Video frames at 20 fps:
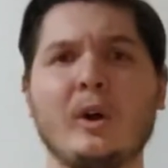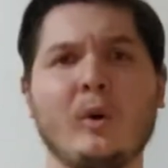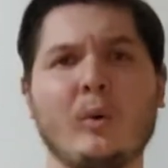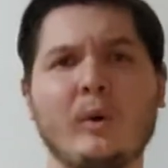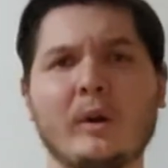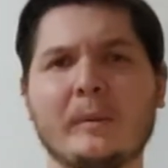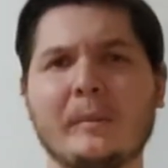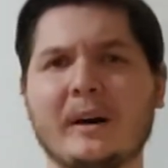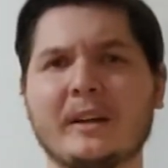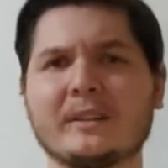
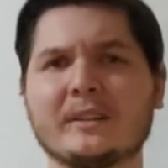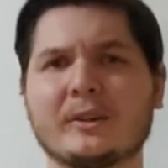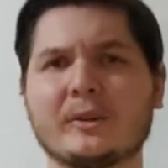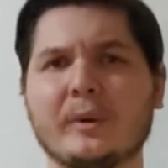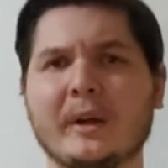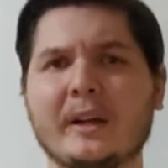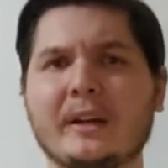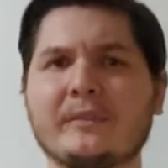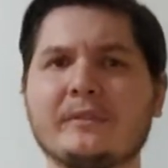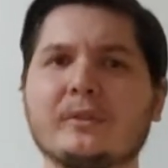what about the
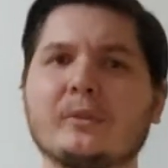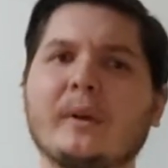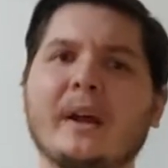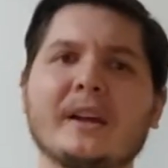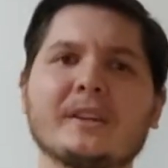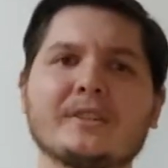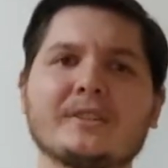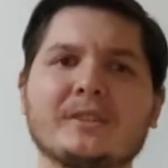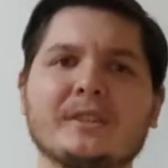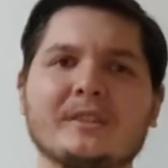creative
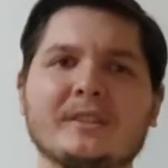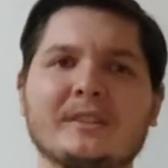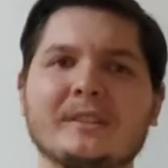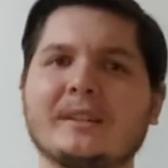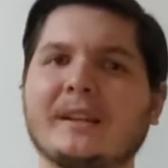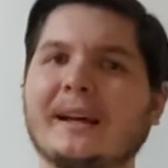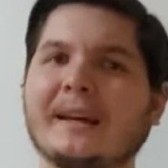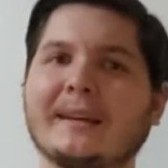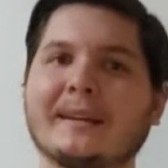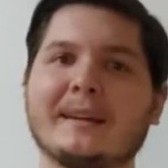direction.
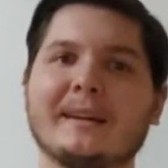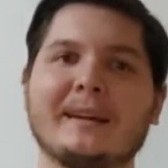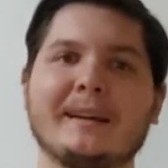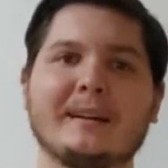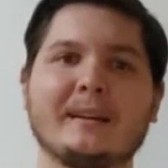Like,